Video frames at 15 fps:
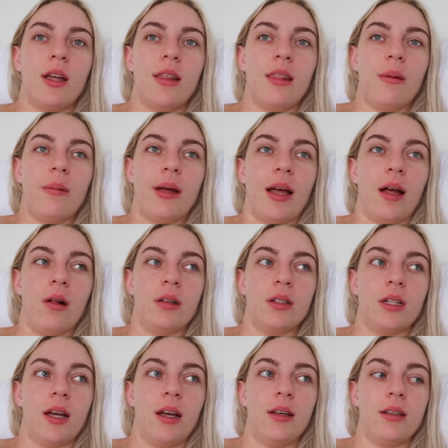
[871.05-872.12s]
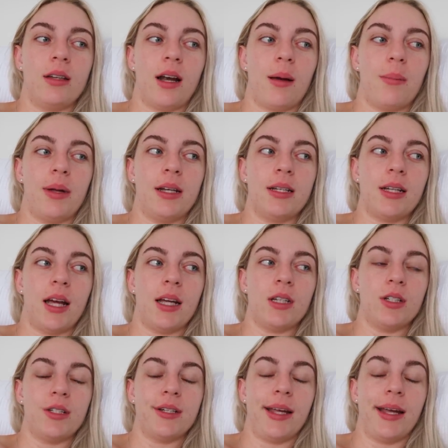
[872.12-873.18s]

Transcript: and then we held it and did our meditation to